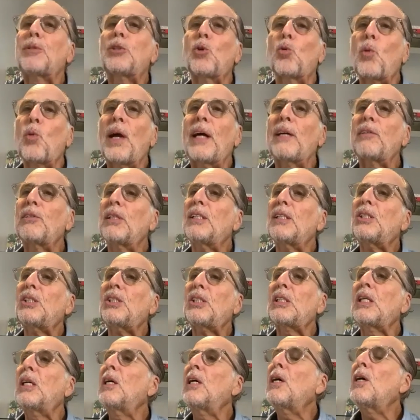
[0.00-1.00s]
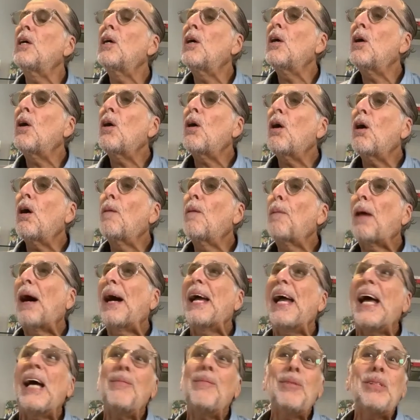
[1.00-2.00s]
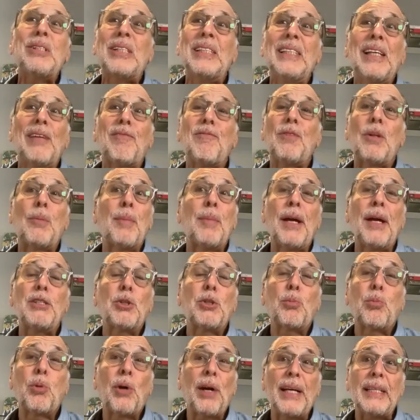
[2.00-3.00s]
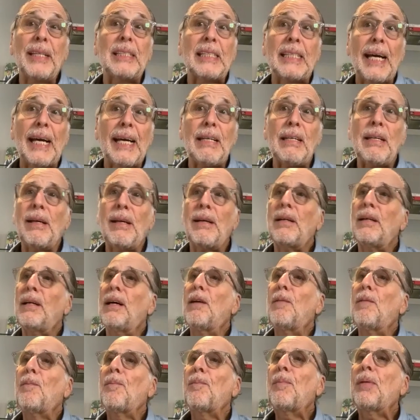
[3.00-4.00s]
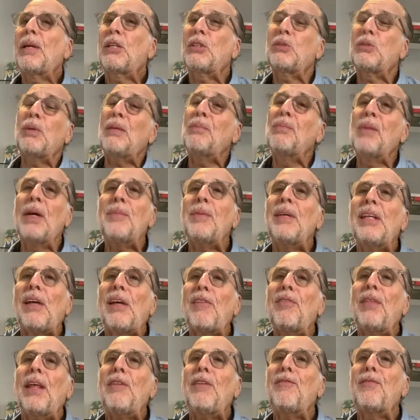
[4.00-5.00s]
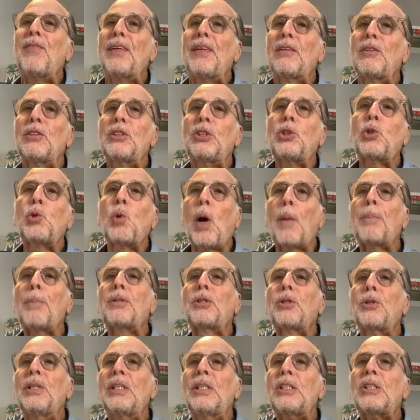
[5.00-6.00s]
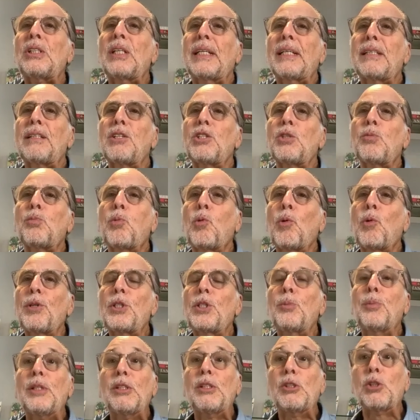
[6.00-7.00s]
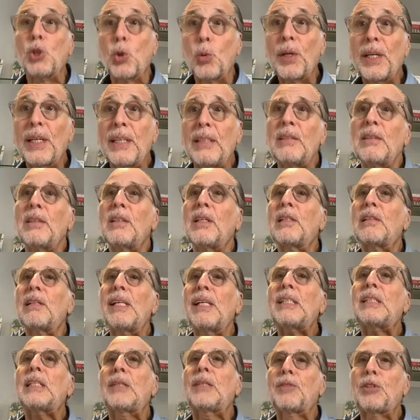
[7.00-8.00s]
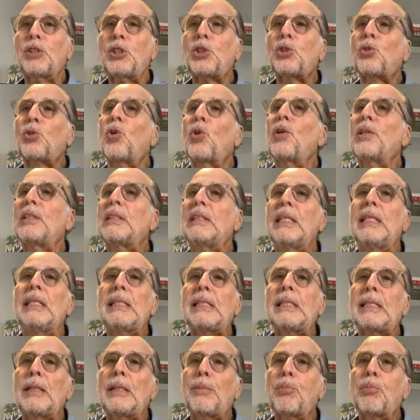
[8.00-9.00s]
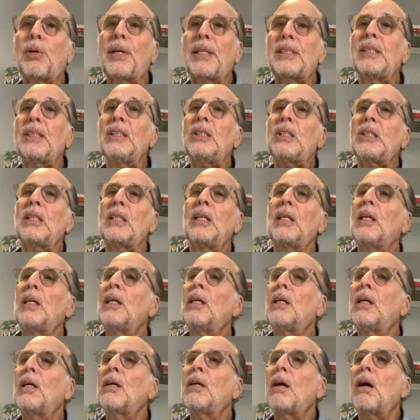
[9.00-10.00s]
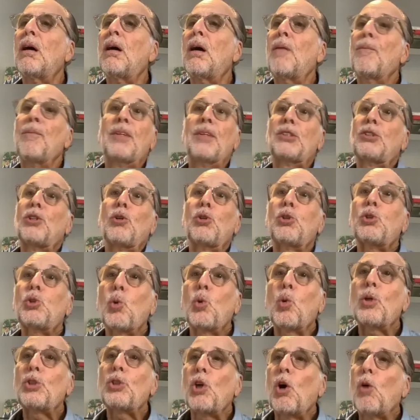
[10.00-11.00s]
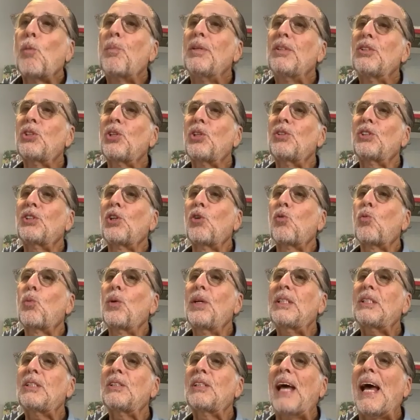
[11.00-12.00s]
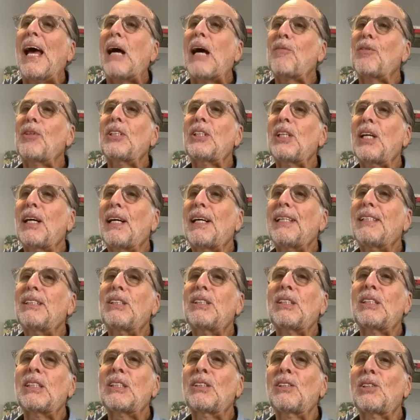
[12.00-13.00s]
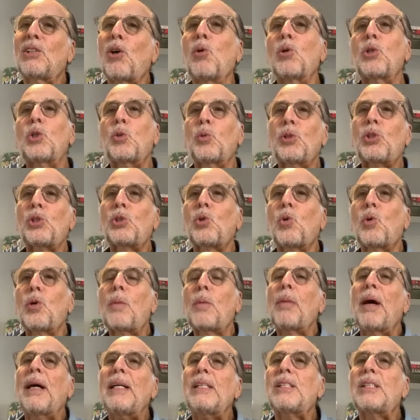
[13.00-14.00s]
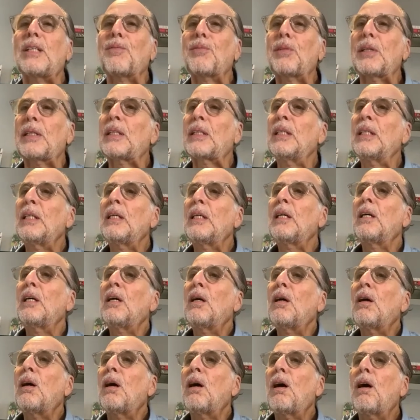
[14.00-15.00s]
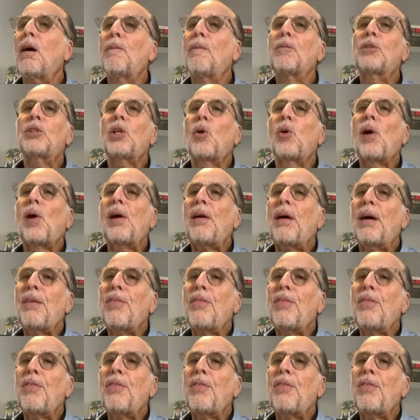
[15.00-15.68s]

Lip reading: around us. I haven't seen that from the major brands yet, because maybe if they feel it's too opportunistic at this point to be doing it, unless they have a strong D2C presence. There's no stores open, so there's no reason to advertise to go into a store to buy something. So I